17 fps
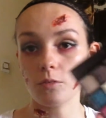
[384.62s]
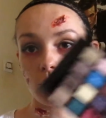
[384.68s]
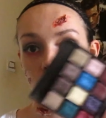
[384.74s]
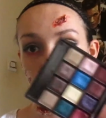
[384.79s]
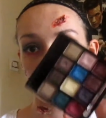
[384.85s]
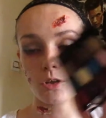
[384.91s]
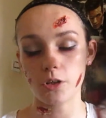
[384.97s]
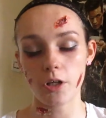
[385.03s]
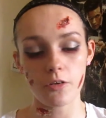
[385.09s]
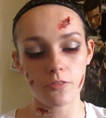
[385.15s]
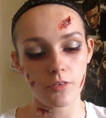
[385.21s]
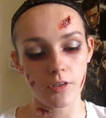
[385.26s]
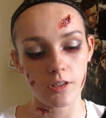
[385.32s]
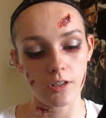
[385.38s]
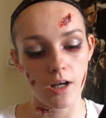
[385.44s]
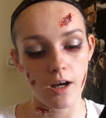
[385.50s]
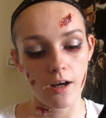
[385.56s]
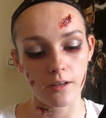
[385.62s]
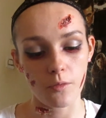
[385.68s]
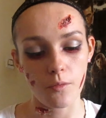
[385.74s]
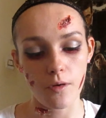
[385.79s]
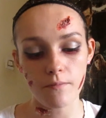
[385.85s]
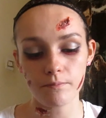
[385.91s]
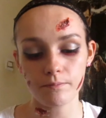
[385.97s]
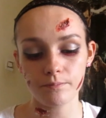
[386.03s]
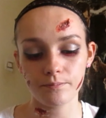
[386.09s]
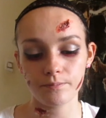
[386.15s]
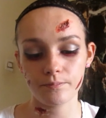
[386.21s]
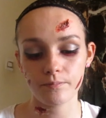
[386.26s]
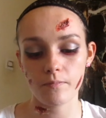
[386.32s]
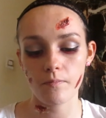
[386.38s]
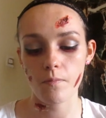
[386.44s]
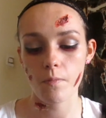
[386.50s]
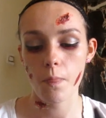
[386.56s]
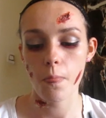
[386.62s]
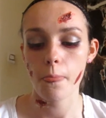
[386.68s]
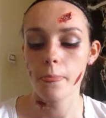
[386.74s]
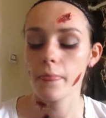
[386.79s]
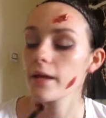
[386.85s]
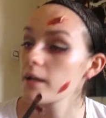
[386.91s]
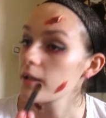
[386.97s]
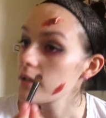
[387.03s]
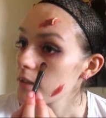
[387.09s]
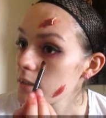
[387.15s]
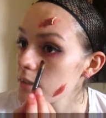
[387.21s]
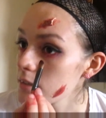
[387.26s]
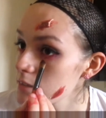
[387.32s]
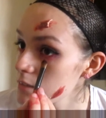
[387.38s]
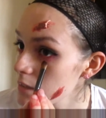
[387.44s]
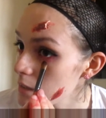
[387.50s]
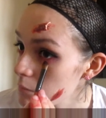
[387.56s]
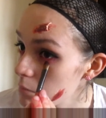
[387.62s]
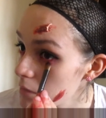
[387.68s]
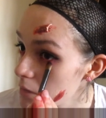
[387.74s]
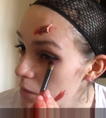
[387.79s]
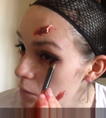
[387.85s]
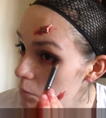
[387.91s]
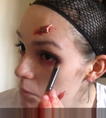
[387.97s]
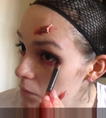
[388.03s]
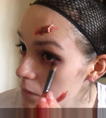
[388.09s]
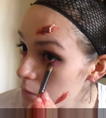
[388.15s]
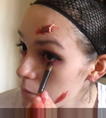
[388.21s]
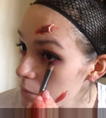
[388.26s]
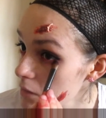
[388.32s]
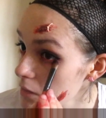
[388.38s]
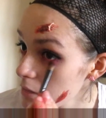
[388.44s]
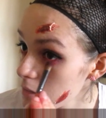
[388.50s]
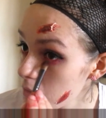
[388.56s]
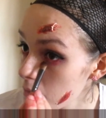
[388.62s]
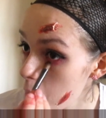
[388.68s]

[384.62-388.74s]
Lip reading: Just going to go for the darker one, deepen it up a little bit.